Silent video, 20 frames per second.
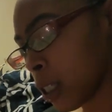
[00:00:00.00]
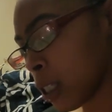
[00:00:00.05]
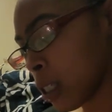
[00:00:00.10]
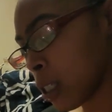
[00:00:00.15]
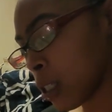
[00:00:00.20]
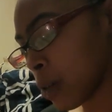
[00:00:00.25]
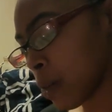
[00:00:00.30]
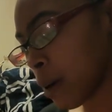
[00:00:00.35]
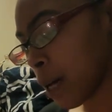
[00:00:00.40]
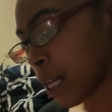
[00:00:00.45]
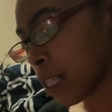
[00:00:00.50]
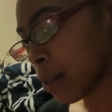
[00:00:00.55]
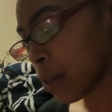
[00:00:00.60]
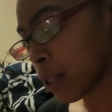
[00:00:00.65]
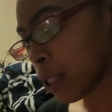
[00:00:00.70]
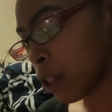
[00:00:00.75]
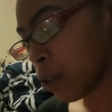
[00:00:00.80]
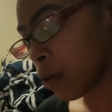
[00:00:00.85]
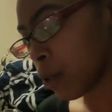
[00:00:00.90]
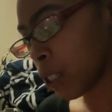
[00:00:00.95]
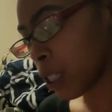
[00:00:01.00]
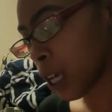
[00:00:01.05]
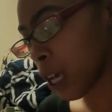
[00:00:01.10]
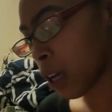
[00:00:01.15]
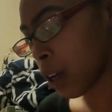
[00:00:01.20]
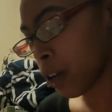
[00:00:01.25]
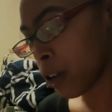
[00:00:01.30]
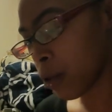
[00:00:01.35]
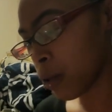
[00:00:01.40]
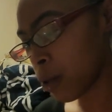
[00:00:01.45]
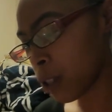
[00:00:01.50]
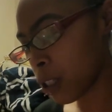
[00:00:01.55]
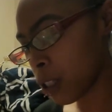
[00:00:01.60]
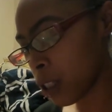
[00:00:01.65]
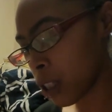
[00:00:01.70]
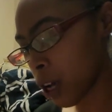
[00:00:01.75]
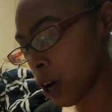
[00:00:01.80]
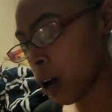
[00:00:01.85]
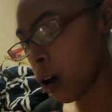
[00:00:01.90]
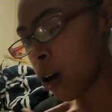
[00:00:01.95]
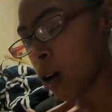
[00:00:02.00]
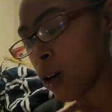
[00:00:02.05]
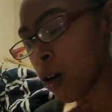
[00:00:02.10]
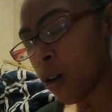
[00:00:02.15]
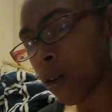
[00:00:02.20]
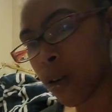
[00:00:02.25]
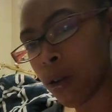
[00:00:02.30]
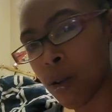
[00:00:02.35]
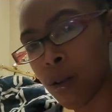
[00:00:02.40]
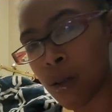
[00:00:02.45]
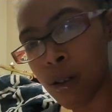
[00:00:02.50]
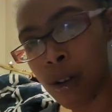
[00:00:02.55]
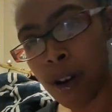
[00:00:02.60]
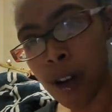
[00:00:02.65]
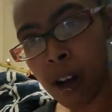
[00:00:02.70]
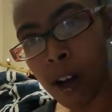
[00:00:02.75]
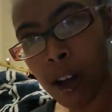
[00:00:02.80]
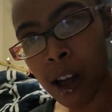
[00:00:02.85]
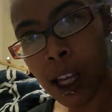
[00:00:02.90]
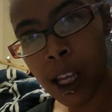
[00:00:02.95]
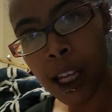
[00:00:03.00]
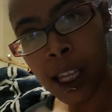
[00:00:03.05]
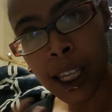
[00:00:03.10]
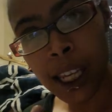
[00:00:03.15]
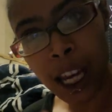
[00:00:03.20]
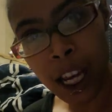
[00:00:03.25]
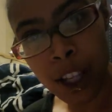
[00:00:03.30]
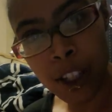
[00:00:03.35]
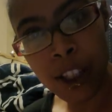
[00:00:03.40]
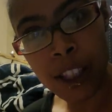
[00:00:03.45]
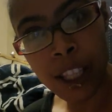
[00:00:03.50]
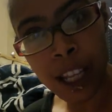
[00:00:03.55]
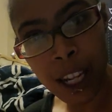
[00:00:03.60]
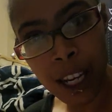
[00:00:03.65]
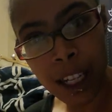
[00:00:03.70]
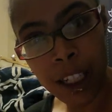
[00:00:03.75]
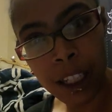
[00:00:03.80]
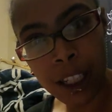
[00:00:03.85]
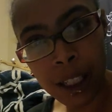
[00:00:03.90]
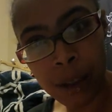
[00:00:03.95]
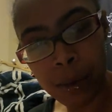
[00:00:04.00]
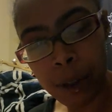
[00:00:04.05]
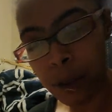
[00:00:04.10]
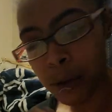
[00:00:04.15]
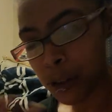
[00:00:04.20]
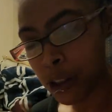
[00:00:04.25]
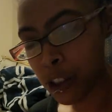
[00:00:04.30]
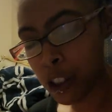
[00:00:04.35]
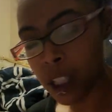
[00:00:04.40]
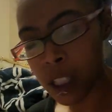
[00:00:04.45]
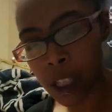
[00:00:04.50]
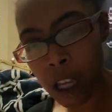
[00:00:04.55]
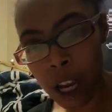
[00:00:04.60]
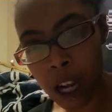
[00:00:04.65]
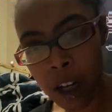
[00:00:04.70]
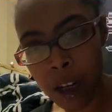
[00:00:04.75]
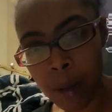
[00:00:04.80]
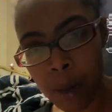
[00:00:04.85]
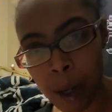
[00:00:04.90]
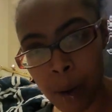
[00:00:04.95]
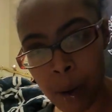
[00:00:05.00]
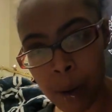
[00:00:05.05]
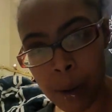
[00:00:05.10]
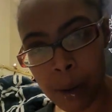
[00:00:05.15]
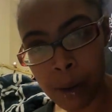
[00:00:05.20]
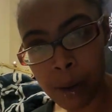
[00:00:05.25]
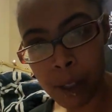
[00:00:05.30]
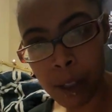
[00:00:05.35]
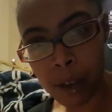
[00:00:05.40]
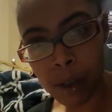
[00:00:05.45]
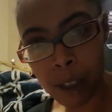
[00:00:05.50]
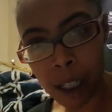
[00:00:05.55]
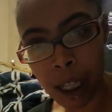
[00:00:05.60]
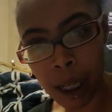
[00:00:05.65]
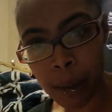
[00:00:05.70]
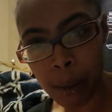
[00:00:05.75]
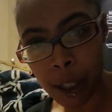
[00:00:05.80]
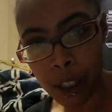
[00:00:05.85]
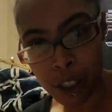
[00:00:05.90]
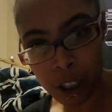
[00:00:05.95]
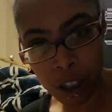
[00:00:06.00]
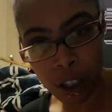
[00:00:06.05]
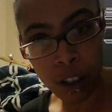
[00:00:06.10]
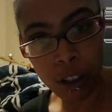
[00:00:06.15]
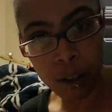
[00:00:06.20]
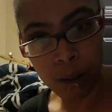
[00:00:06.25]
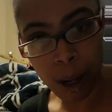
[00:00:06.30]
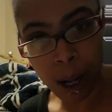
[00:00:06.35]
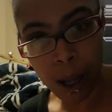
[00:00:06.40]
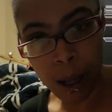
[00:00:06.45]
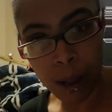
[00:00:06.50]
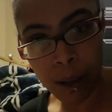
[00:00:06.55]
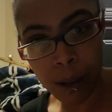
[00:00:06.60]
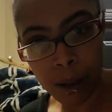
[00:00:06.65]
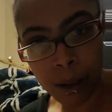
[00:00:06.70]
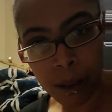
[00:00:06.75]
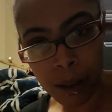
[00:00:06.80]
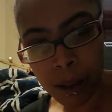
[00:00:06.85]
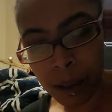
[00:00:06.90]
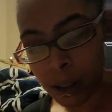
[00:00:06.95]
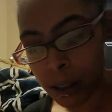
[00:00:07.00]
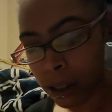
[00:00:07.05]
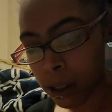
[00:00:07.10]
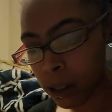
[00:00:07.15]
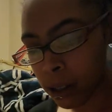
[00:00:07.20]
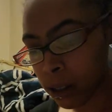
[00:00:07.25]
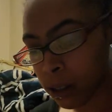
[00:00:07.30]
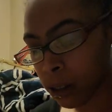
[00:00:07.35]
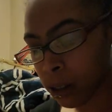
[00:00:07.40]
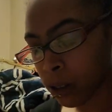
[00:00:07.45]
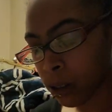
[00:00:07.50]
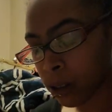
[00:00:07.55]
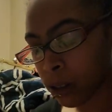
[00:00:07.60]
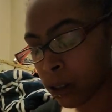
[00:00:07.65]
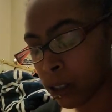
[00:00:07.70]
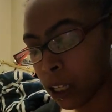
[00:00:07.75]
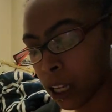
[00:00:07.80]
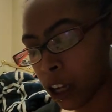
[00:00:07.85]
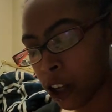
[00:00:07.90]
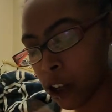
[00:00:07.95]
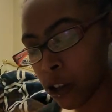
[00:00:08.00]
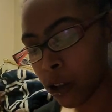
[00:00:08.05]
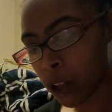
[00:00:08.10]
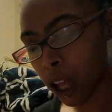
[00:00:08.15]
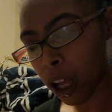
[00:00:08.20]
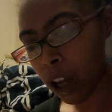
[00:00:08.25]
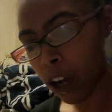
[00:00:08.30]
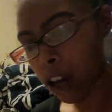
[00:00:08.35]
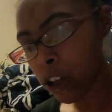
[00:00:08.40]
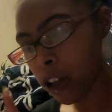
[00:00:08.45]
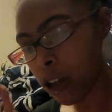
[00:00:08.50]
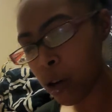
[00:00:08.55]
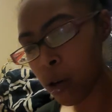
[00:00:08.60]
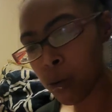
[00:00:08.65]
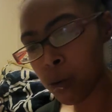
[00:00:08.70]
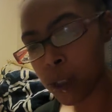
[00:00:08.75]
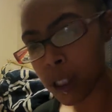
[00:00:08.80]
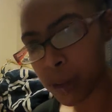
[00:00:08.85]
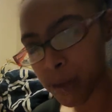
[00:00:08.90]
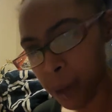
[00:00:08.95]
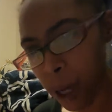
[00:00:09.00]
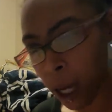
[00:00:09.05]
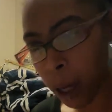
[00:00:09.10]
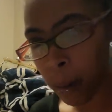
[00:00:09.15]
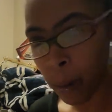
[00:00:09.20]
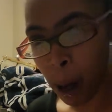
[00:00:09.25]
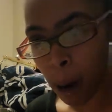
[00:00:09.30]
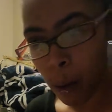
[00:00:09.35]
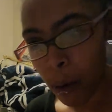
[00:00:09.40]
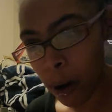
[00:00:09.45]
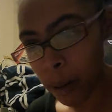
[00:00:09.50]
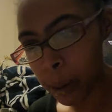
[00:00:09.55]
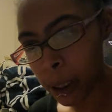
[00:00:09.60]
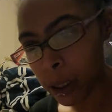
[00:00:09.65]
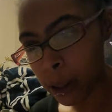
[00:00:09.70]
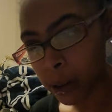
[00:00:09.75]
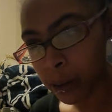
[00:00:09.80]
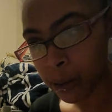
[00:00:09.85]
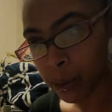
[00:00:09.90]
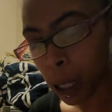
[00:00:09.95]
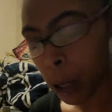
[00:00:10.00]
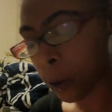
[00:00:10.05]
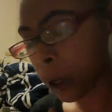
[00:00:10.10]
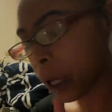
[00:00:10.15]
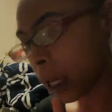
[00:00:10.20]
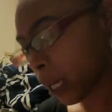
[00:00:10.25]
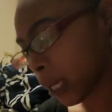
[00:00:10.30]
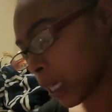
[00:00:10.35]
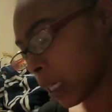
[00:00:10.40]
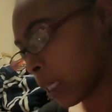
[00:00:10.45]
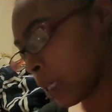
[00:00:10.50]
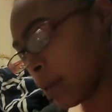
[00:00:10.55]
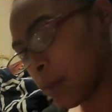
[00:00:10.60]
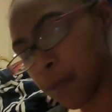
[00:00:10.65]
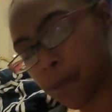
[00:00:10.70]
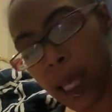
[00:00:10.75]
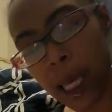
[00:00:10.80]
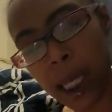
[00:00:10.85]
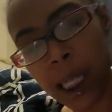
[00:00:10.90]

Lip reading: So possibly you was scared. You was, oh, now you standing up. You was scared about what people was going to think about your girl, right? And now you like, oh, y'all going to respect my woman. Okay, I get it. I